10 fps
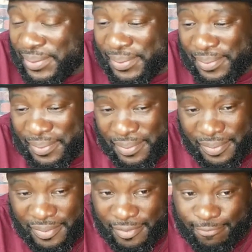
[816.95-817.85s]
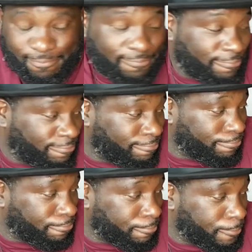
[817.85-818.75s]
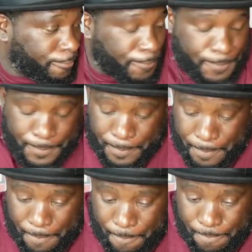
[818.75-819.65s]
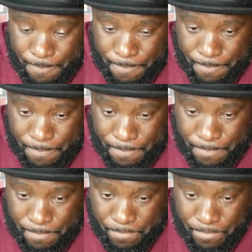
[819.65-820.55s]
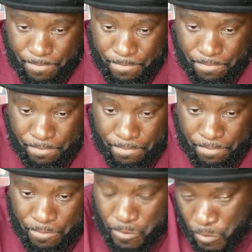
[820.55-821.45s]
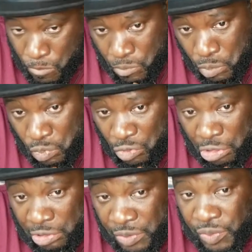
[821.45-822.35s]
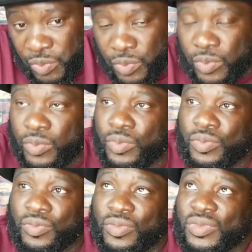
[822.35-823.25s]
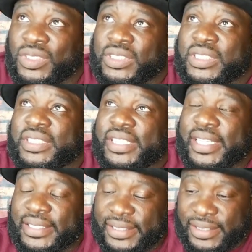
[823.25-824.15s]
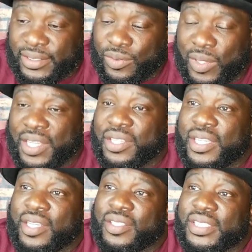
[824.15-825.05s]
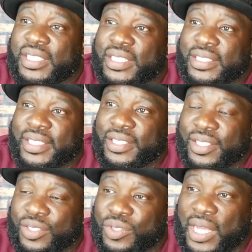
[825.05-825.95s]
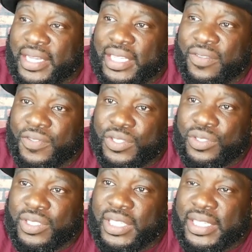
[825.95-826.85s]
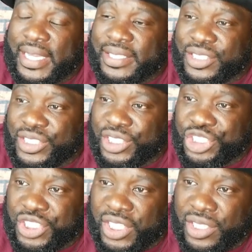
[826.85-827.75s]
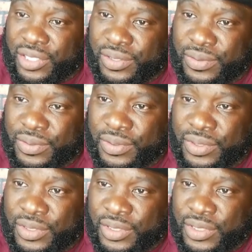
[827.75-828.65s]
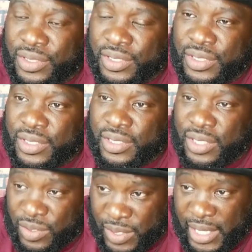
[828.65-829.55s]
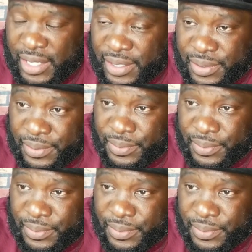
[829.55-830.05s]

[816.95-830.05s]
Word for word: Okay. Now, is there anything particular that I need to do while I'm energy healing? Yes. While you're energy healing, I need for you to get a seashell. Okay?